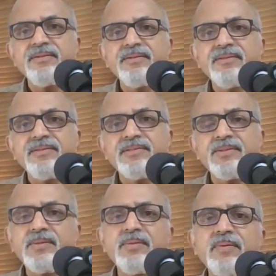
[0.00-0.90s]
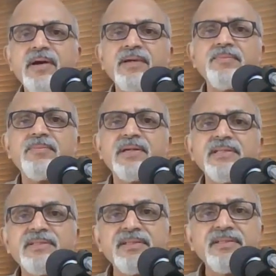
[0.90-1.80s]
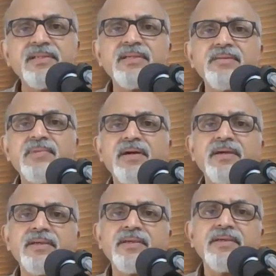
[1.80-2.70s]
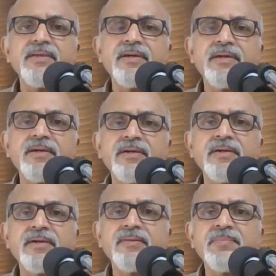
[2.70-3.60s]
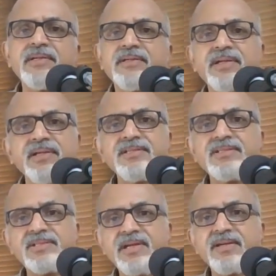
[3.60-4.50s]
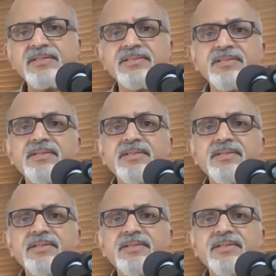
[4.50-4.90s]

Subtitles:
So I am rethinking my my training strategy.